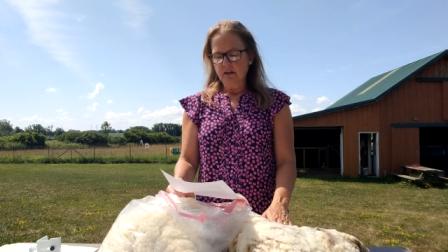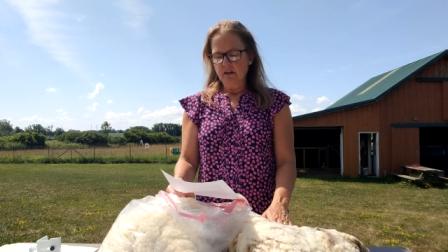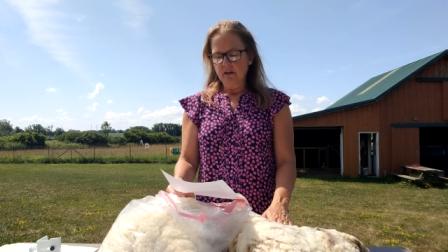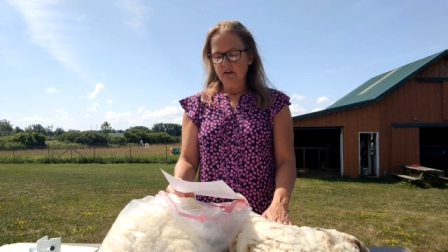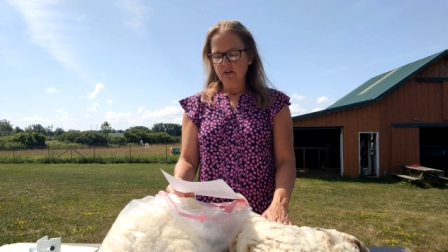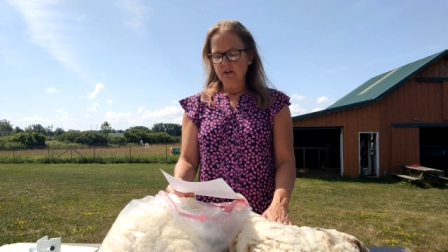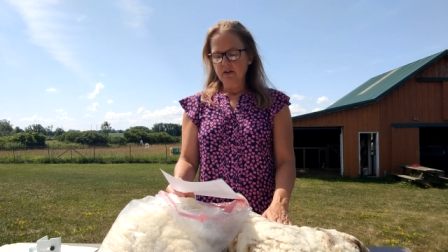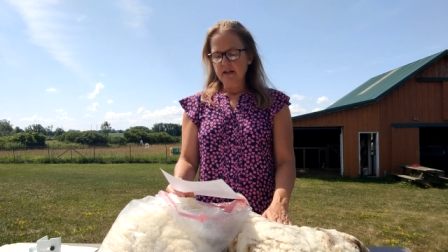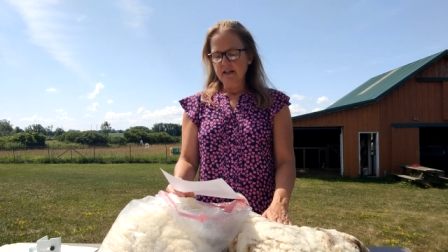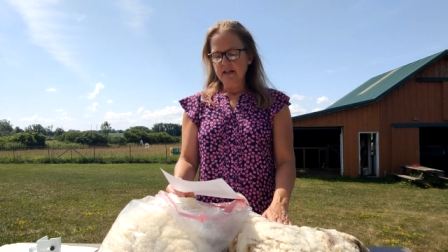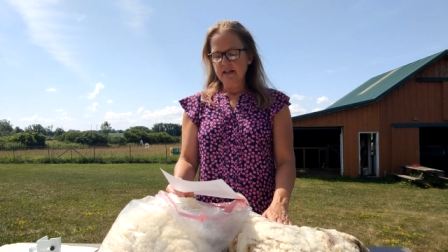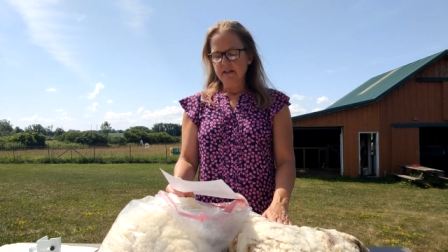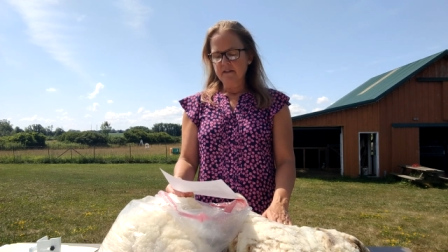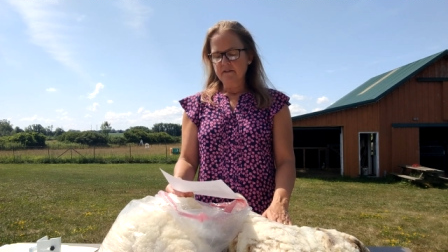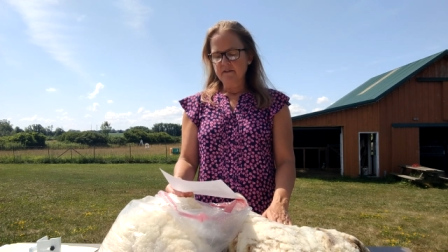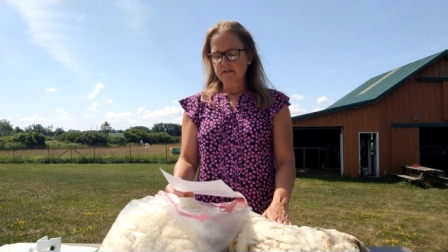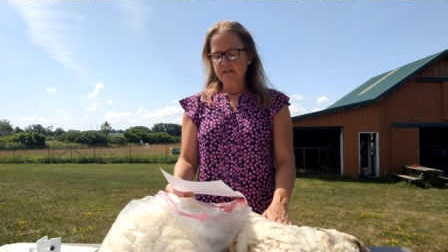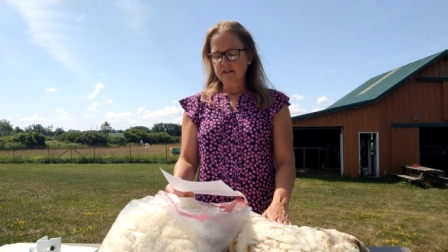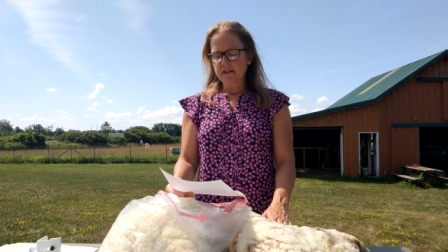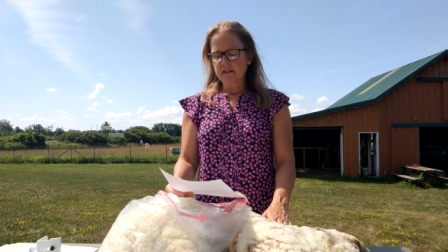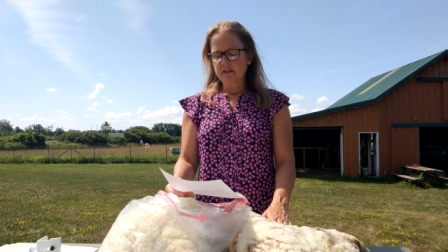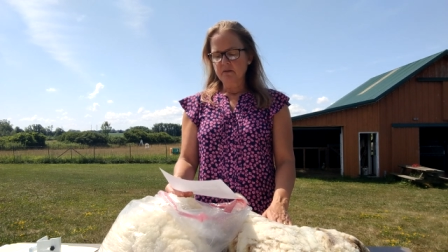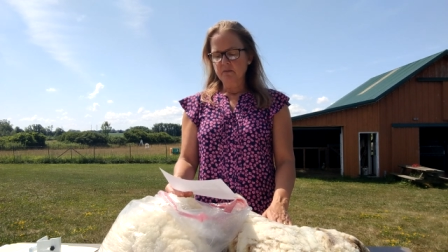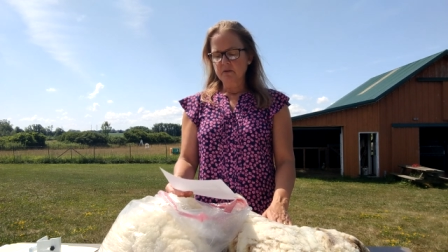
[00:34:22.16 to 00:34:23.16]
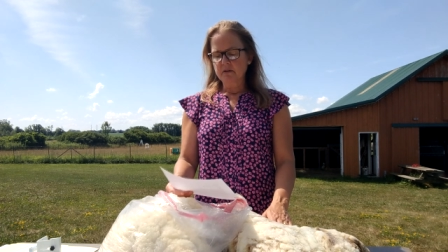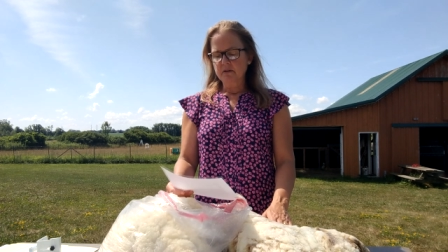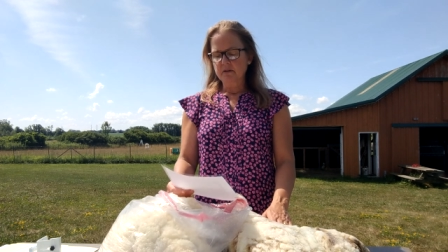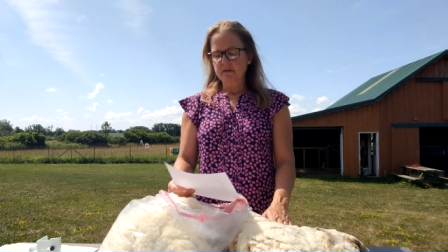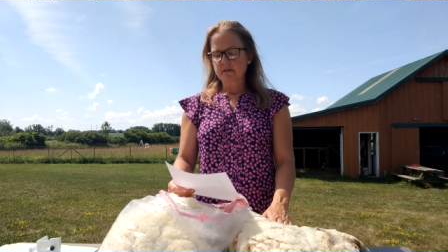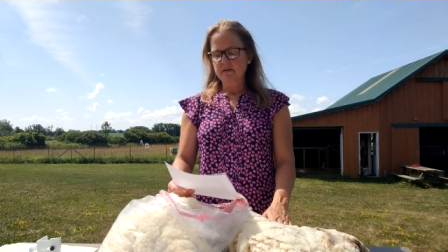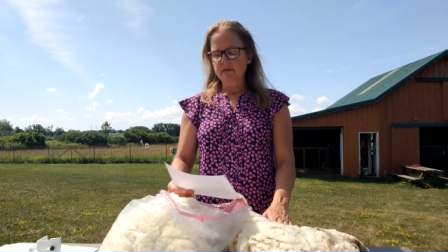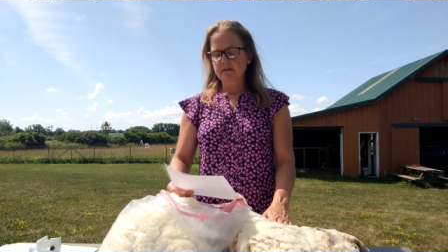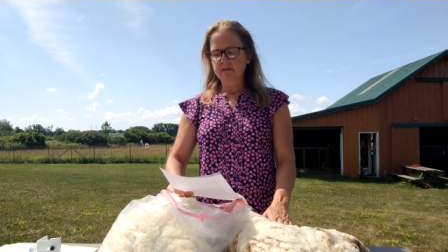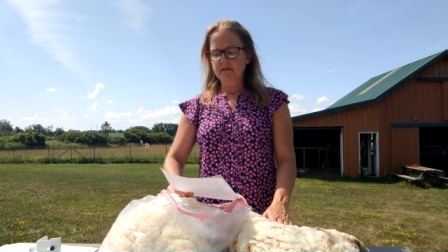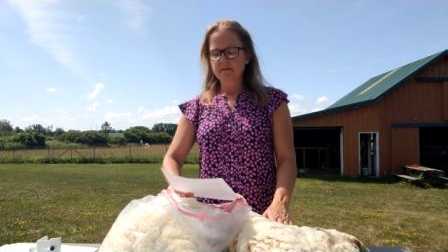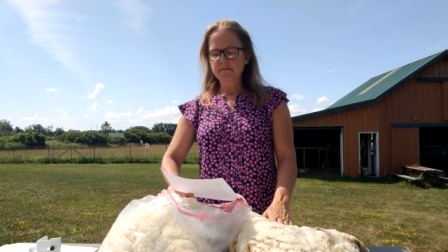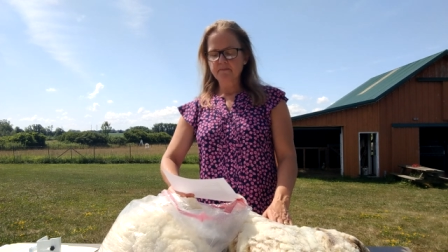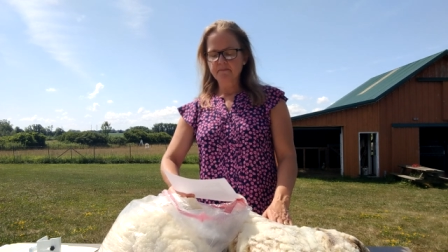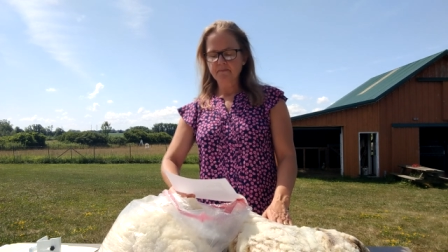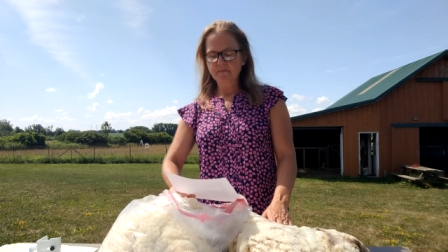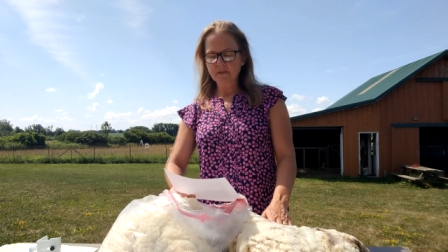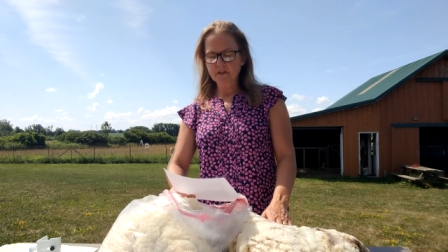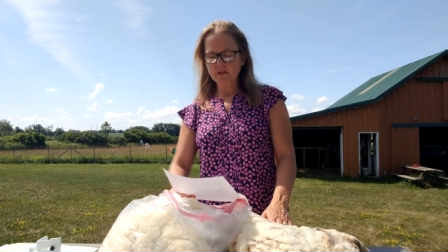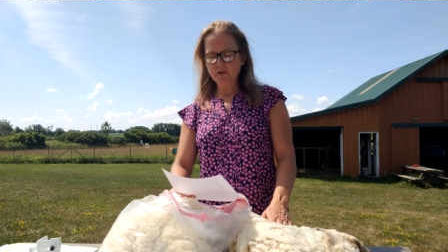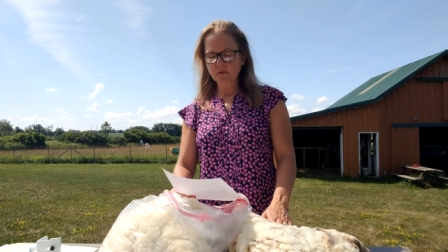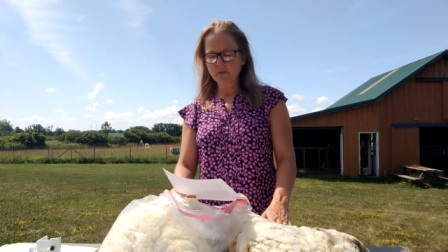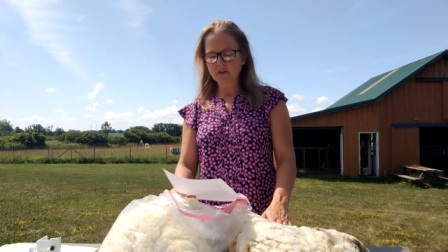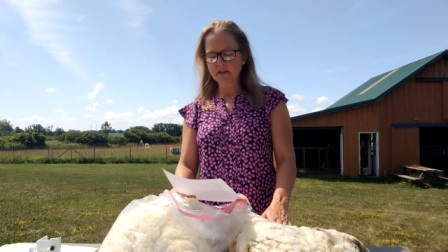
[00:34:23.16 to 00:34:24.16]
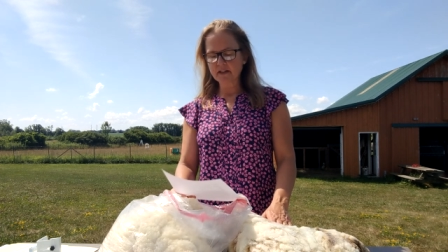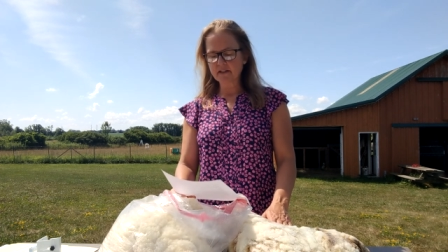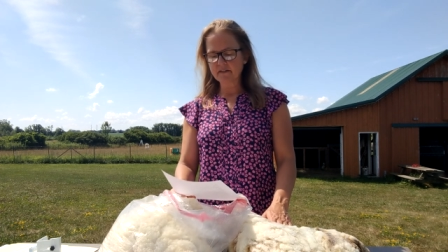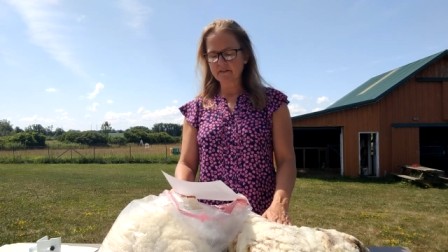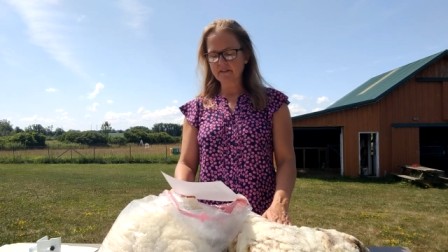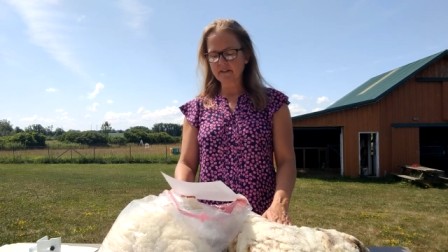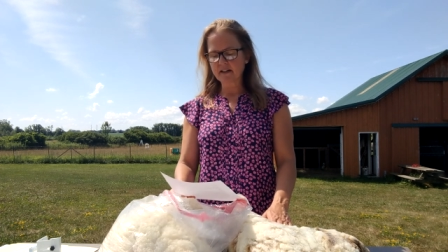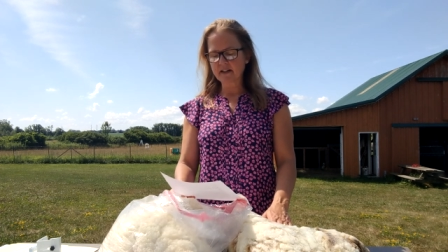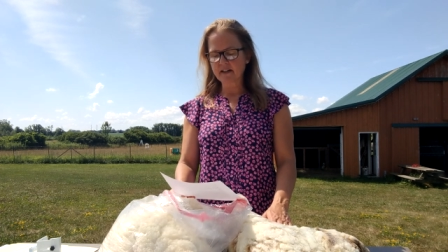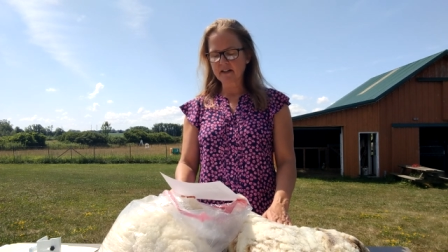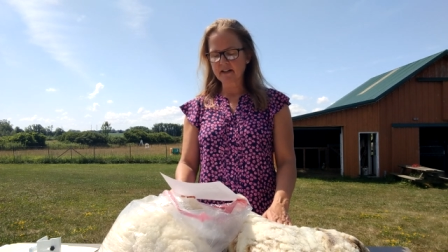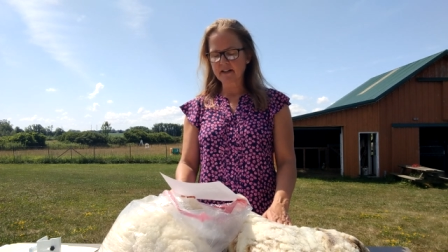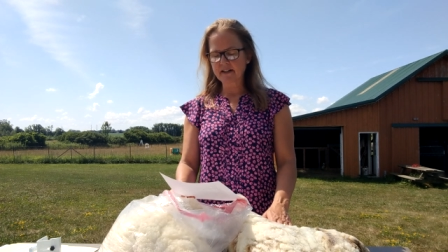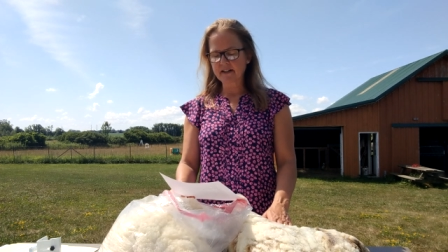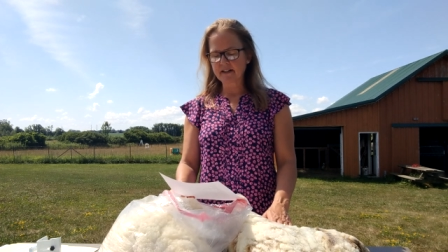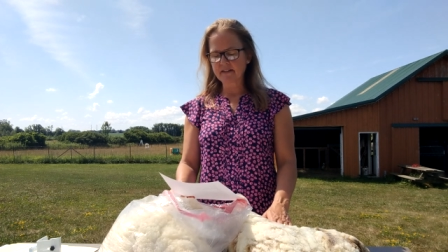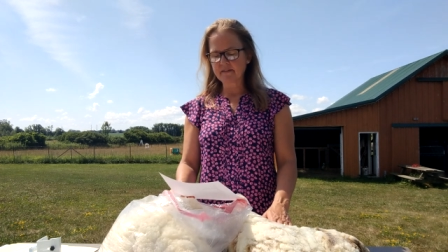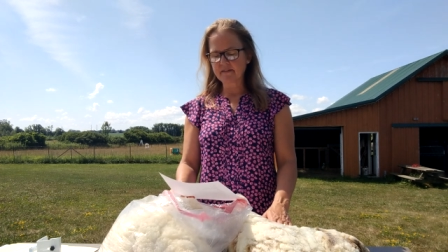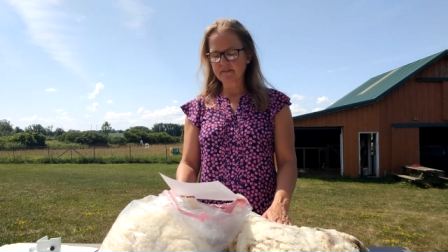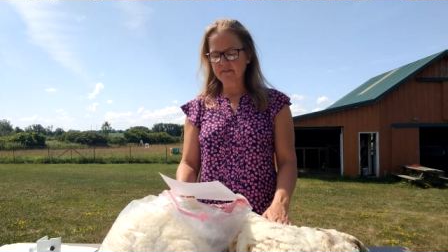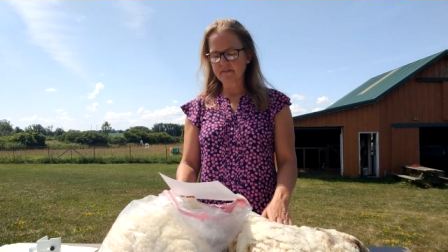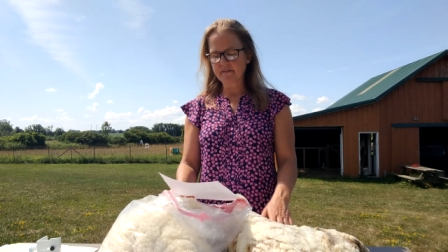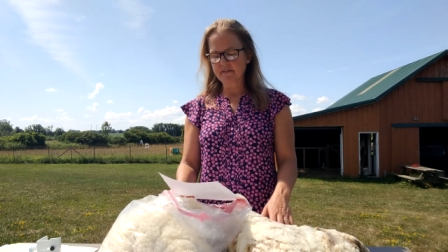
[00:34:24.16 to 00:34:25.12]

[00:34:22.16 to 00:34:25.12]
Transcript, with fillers: Her AFD was 25